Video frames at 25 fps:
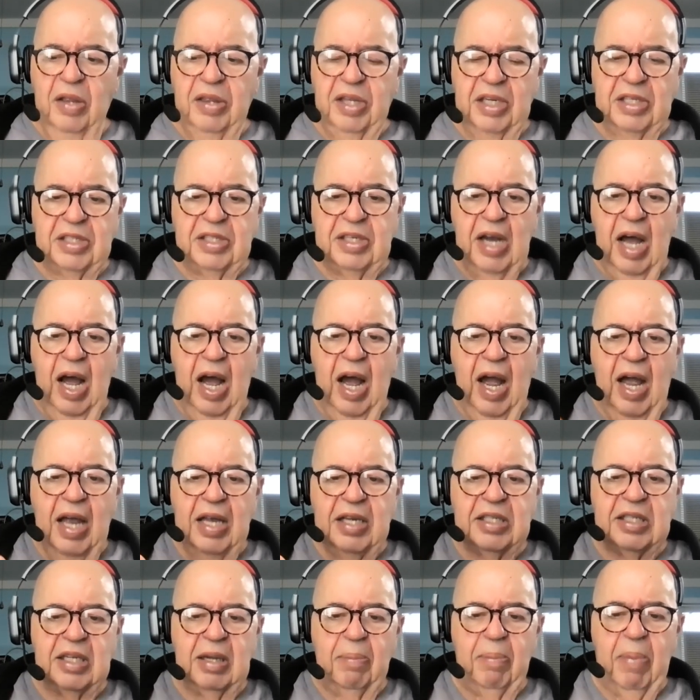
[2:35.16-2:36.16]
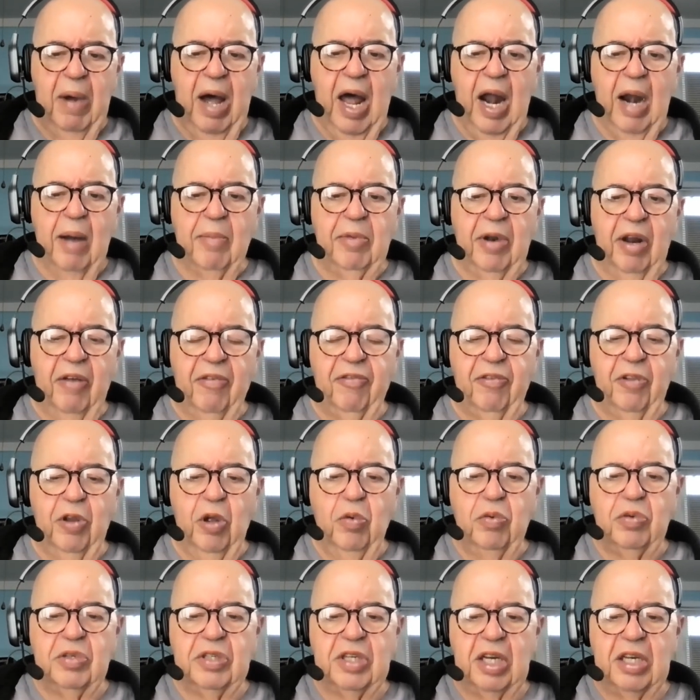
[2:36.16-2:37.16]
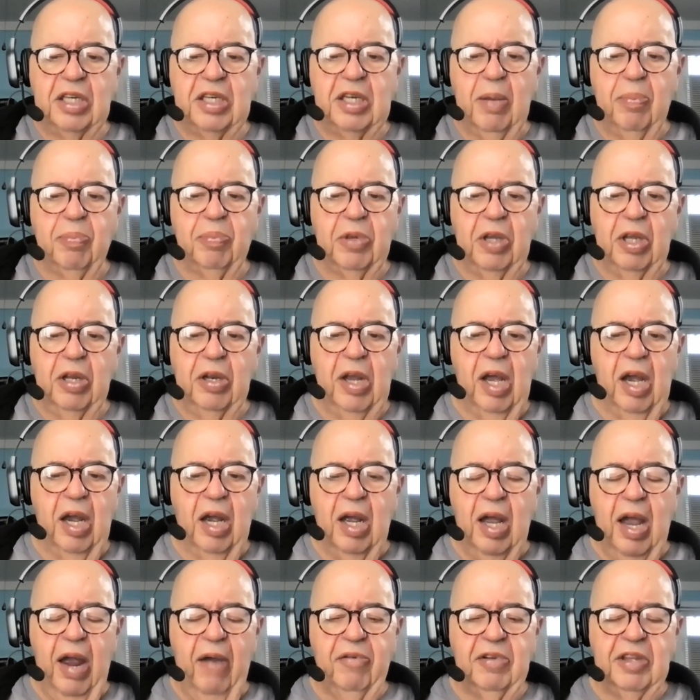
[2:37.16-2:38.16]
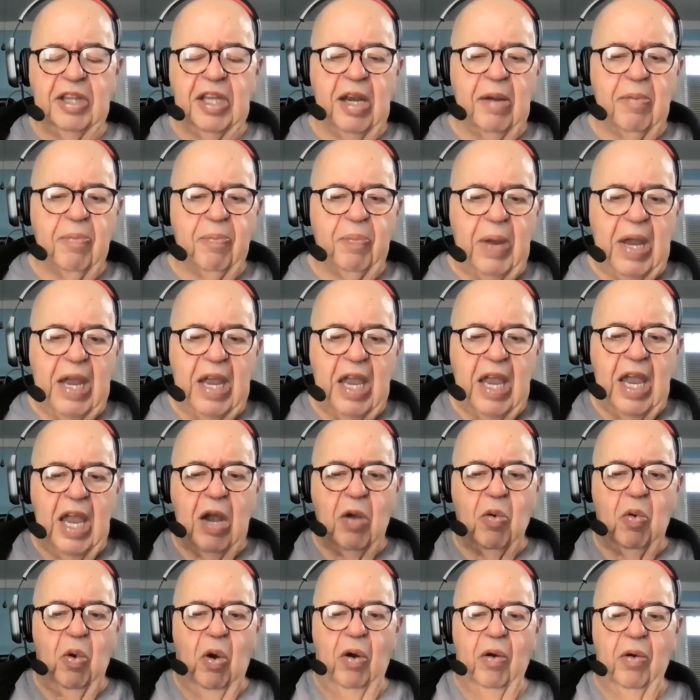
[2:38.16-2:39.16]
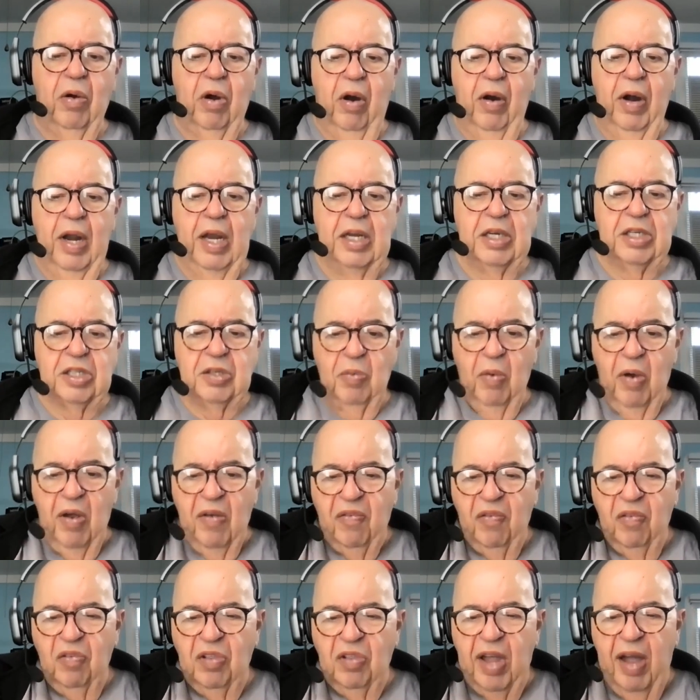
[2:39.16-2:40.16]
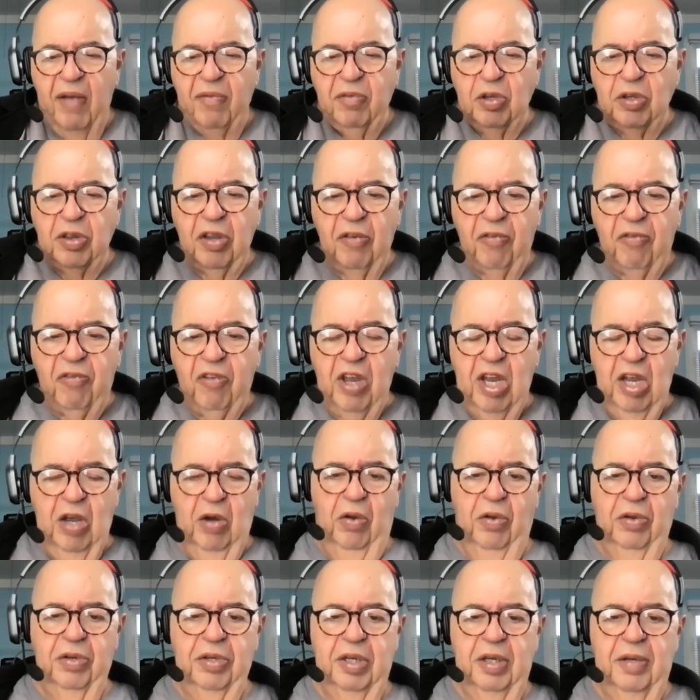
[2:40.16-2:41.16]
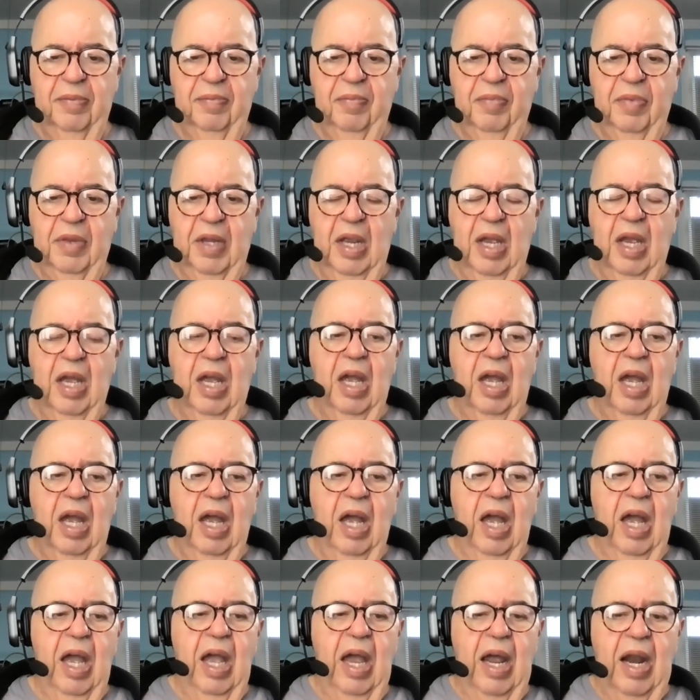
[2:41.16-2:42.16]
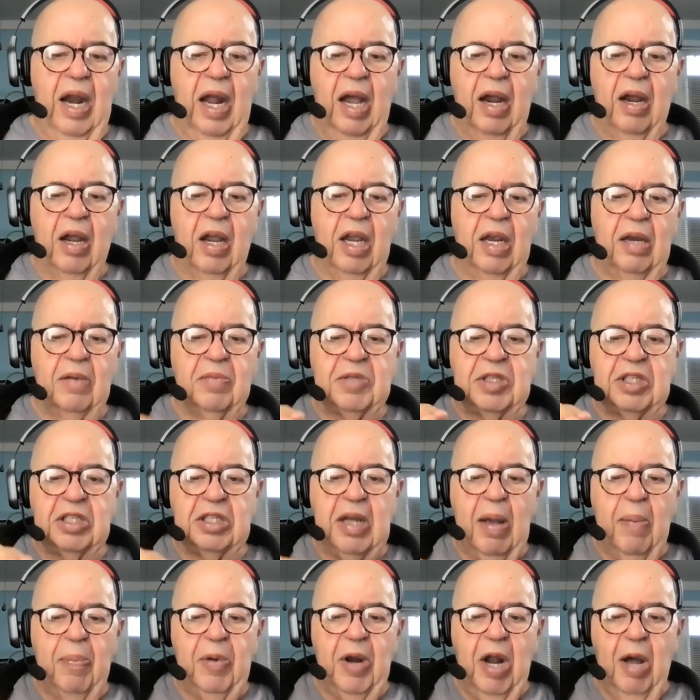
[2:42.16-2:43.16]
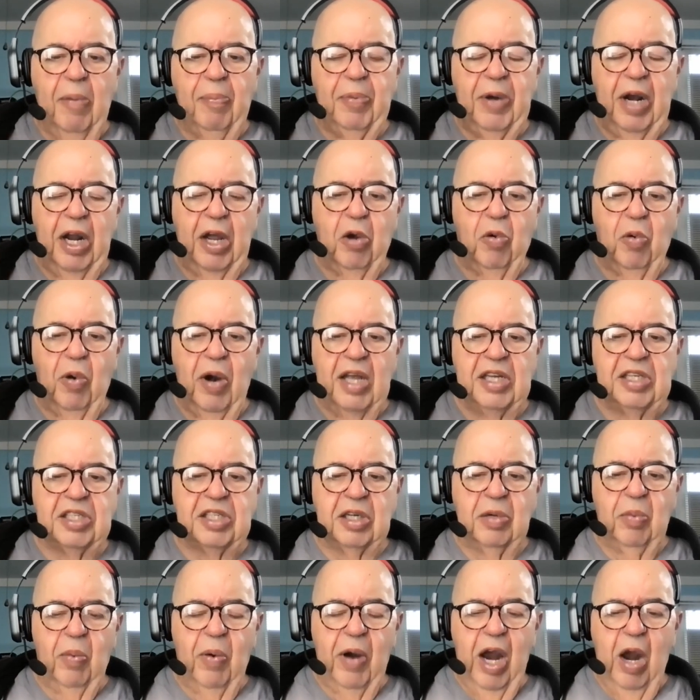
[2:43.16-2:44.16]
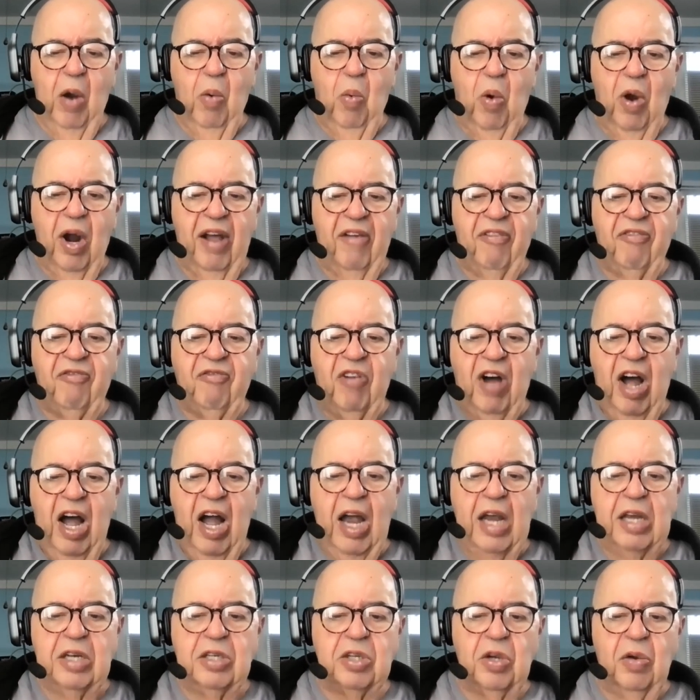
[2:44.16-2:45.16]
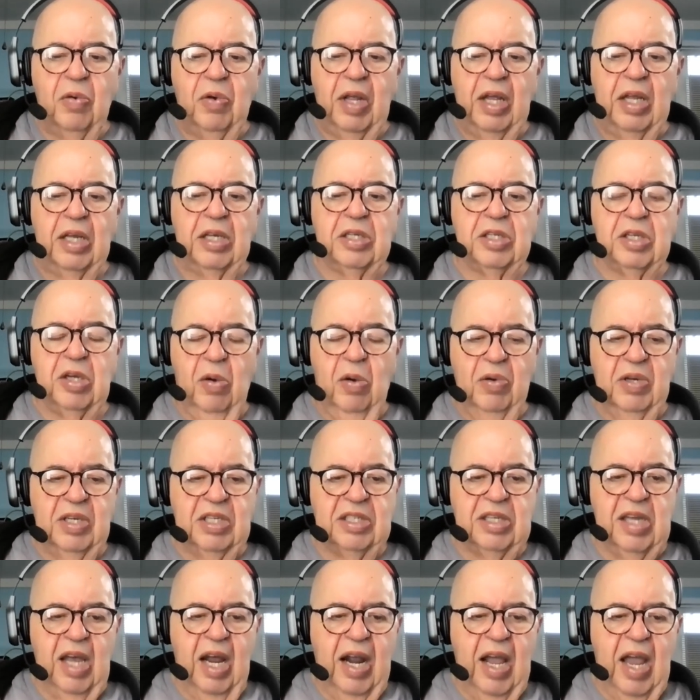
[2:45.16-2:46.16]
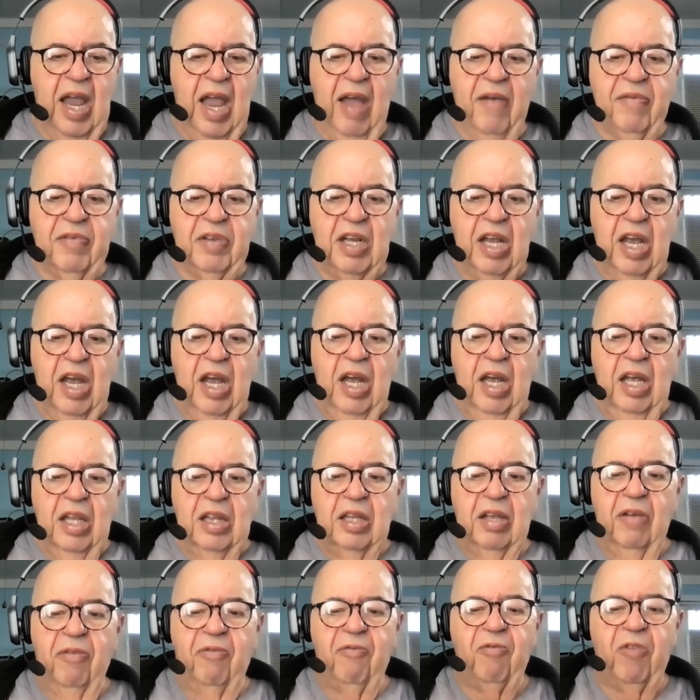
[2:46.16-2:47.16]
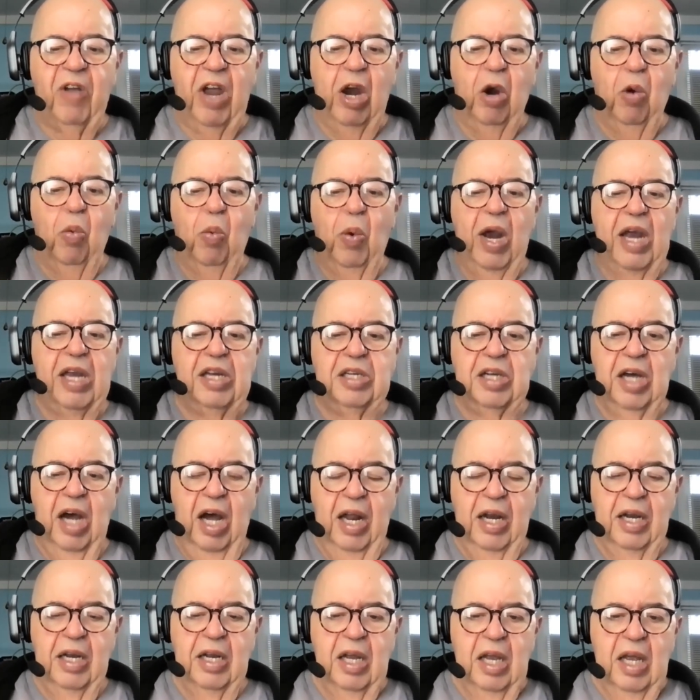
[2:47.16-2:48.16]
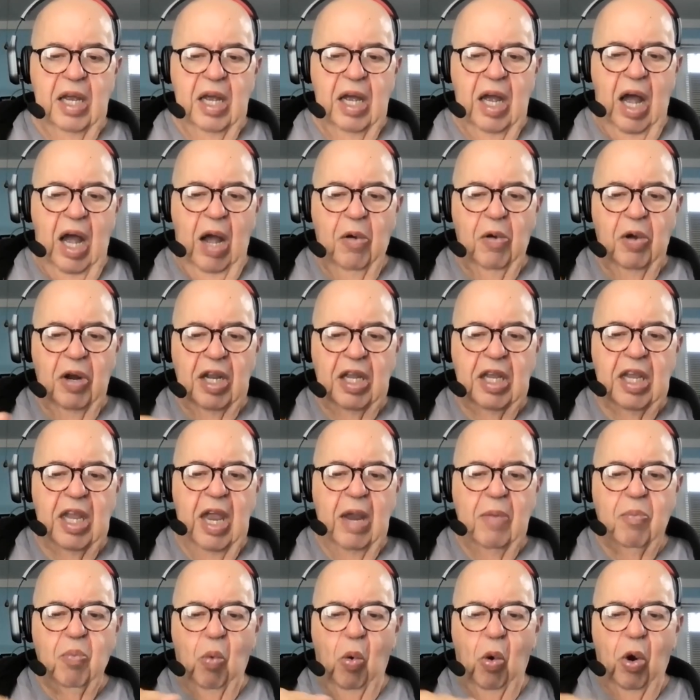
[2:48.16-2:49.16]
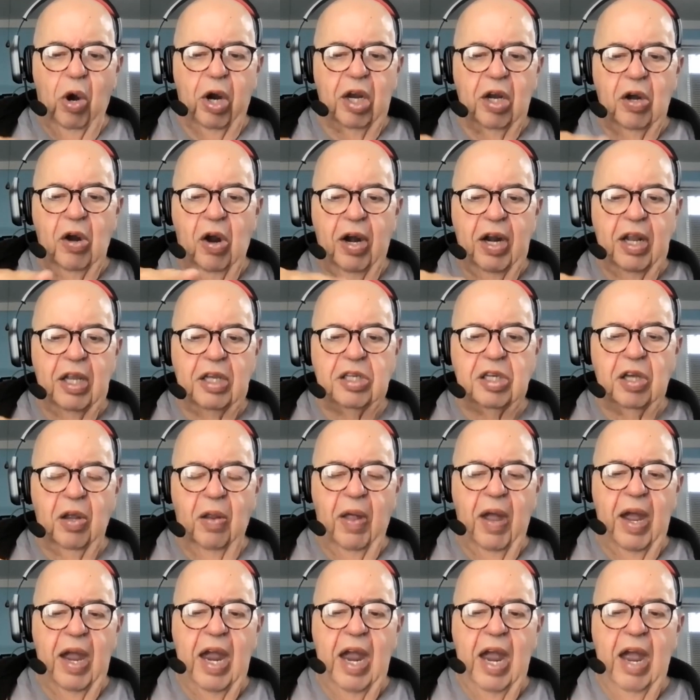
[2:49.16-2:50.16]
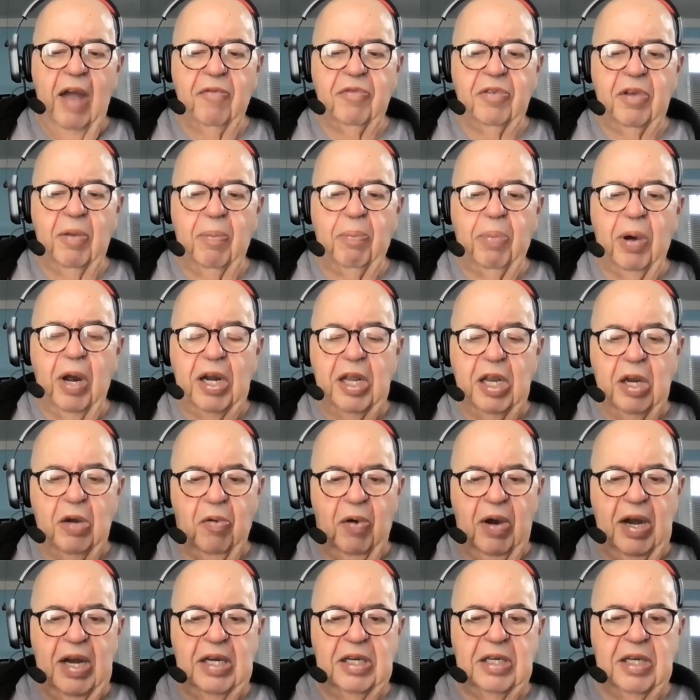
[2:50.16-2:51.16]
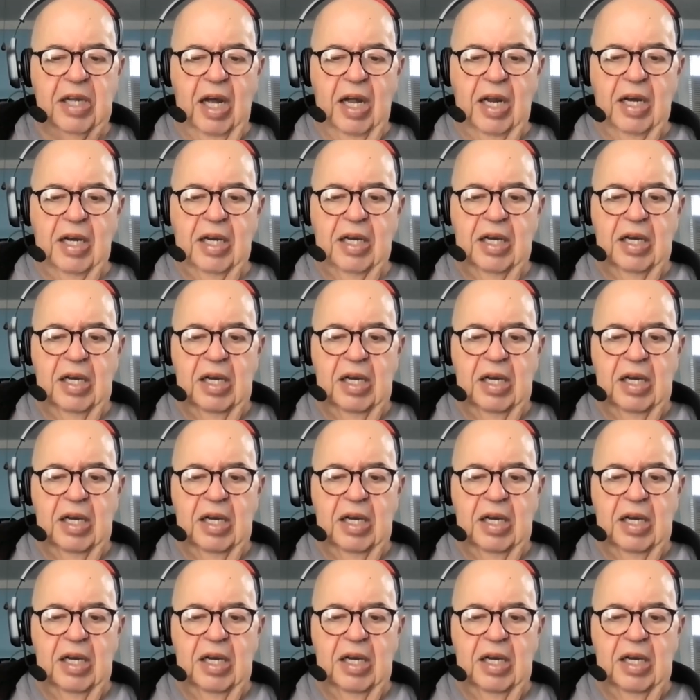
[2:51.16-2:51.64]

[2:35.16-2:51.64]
The sides, the bottom, the flute, the tip, the nut, everything be equal. All right. So we've leveled the field, and I keep stepping up in the grits to where I want to fine tune it. So instead of having the fairway done, I'm going to keep working on it until I have the putting green done.